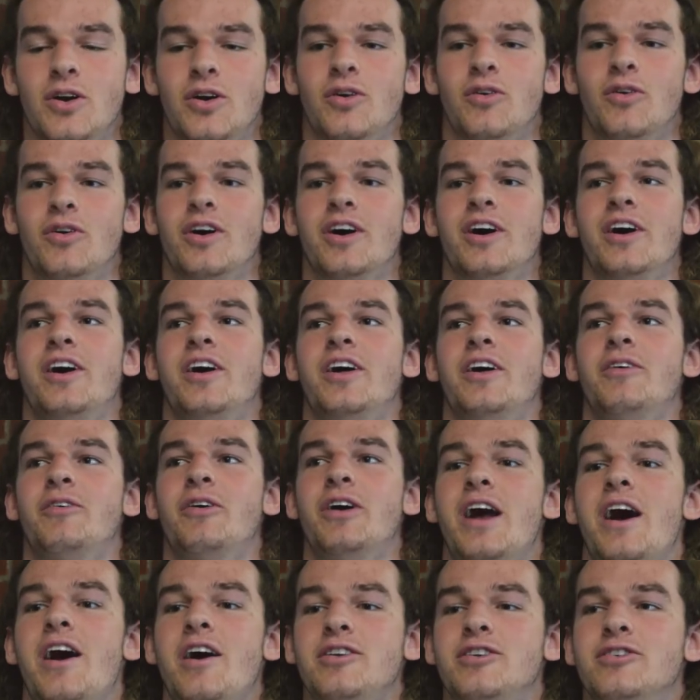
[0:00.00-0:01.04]
Well,
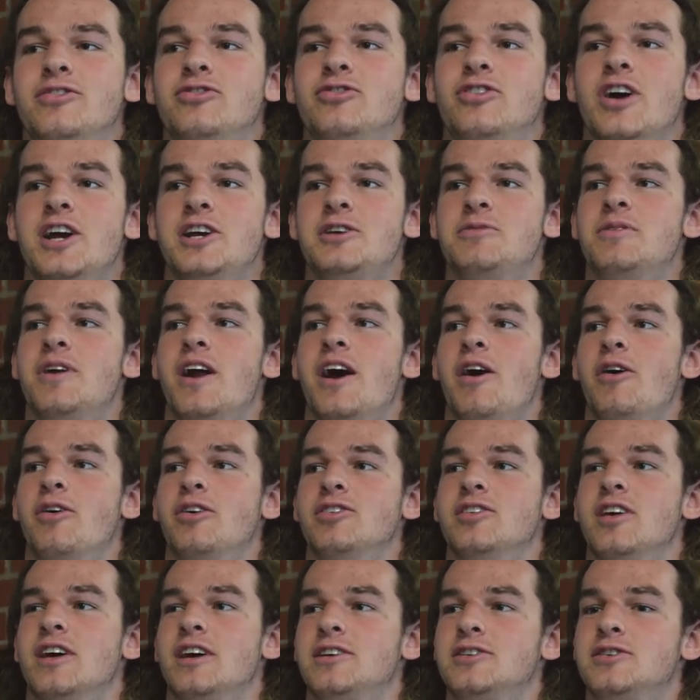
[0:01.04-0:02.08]
when I was a freshman, I
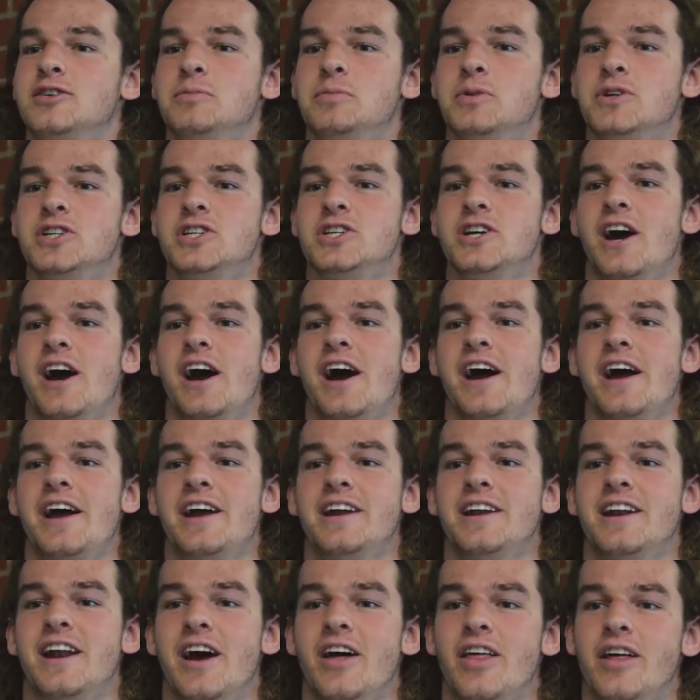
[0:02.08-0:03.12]
was like super shy,
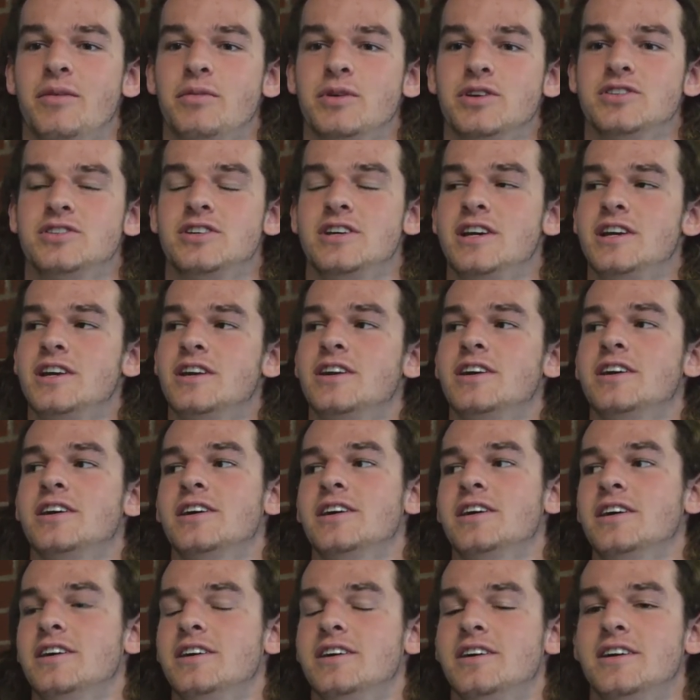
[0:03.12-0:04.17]
and now that I'm a senior,
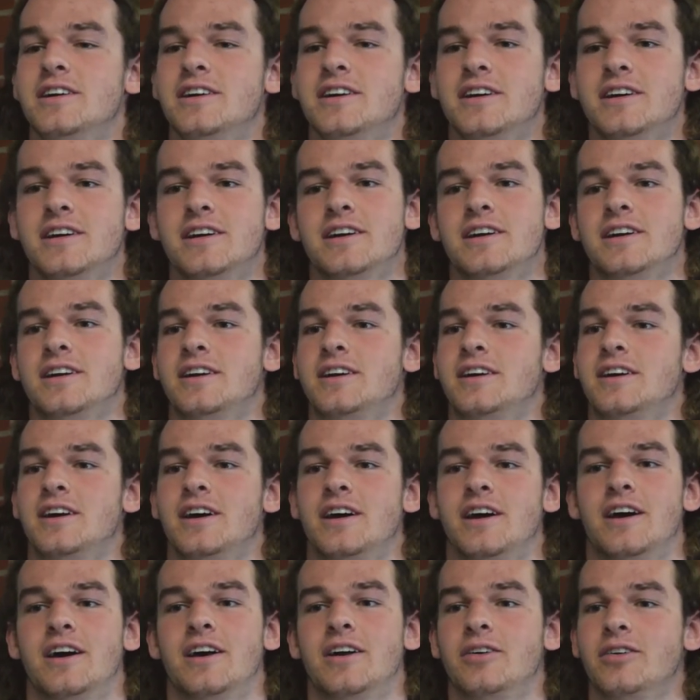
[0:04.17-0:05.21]

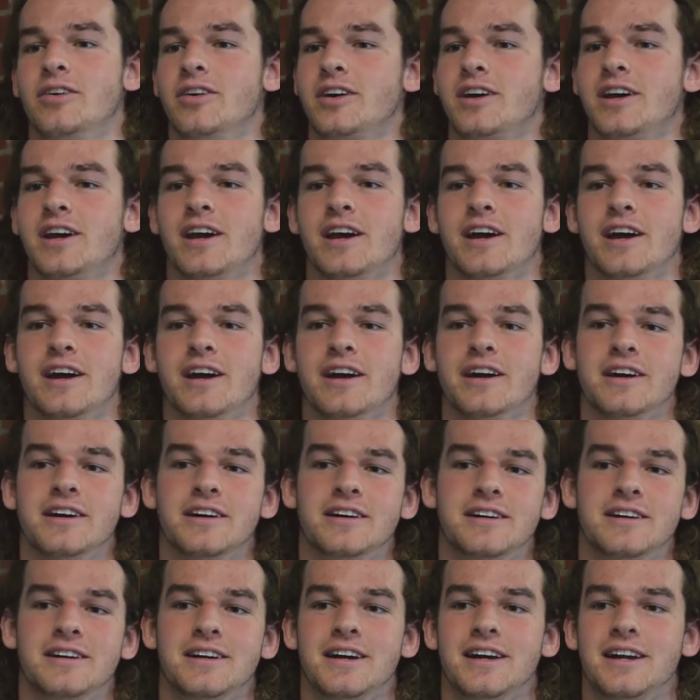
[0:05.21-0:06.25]
I don't really care
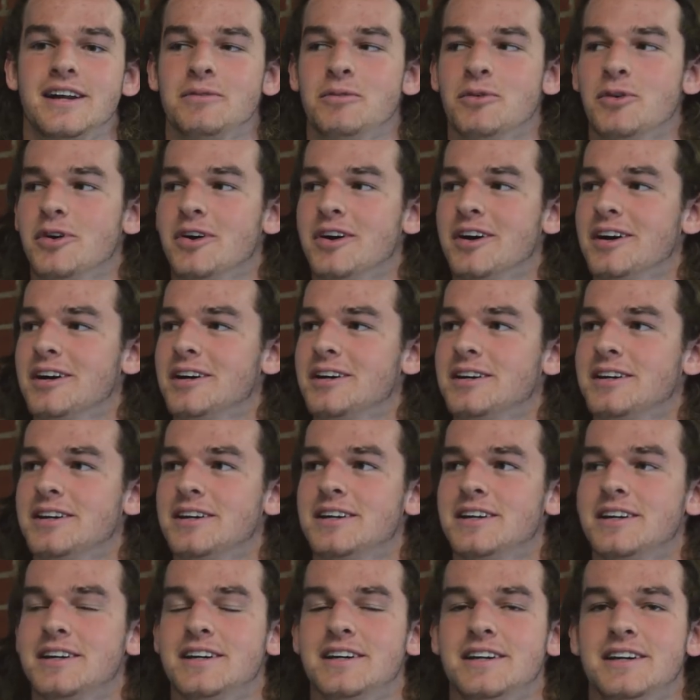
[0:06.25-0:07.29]
anymore.
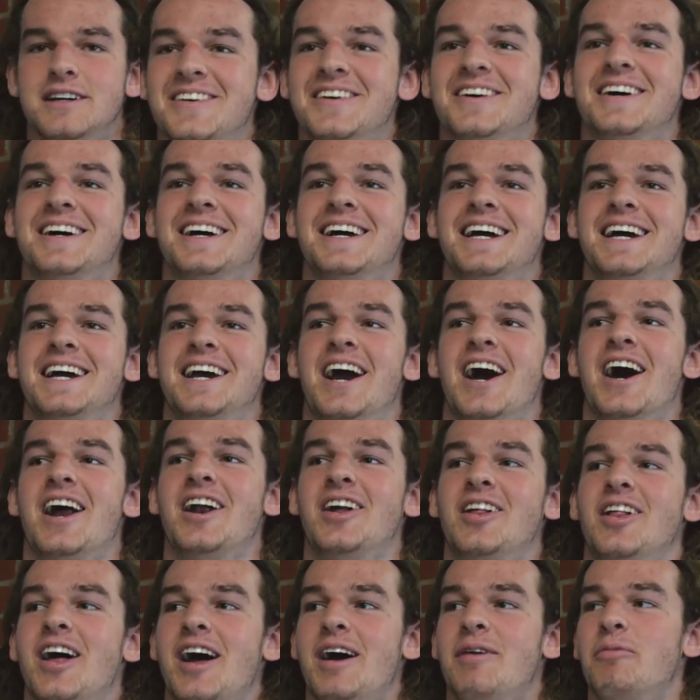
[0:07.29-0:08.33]
Gotten
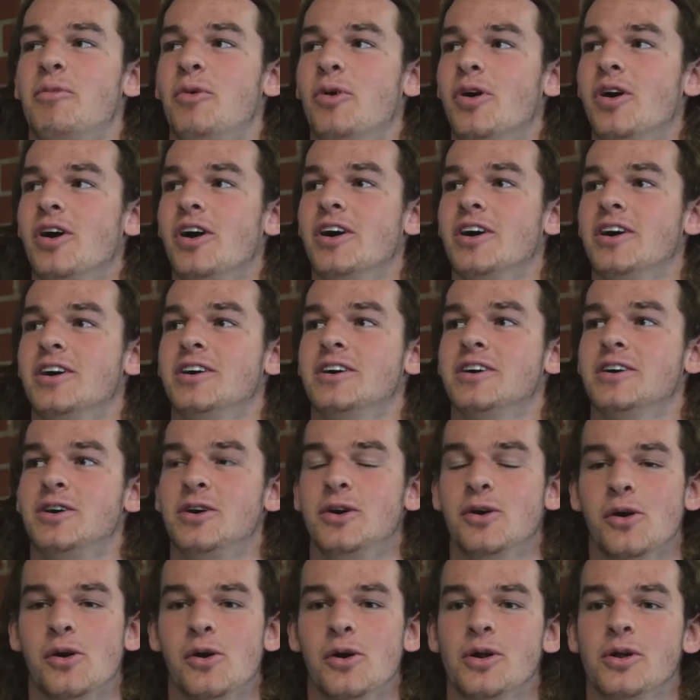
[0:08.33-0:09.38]
a lot more
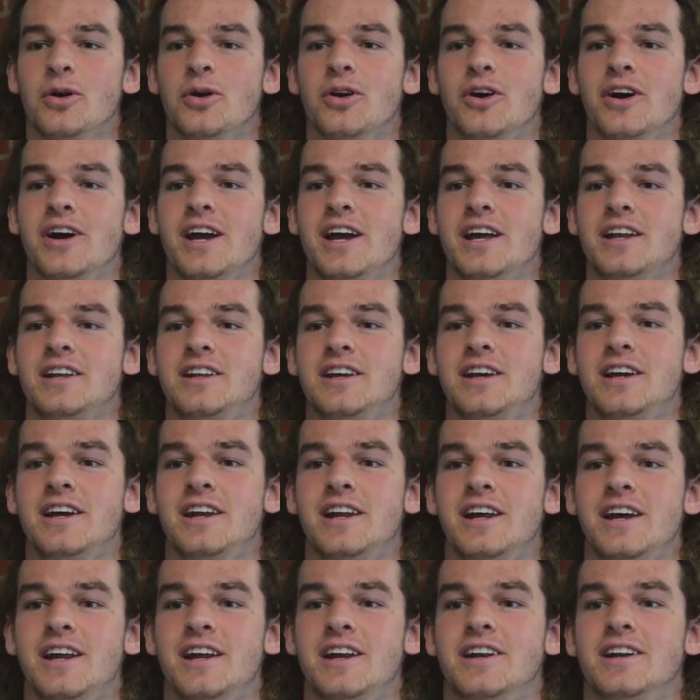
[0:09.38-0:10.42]

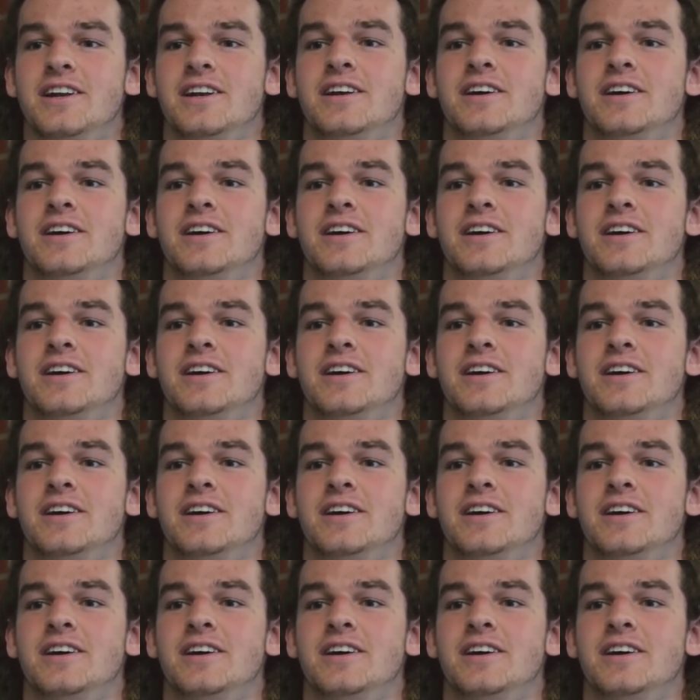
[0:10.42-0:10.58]
goal-oriented and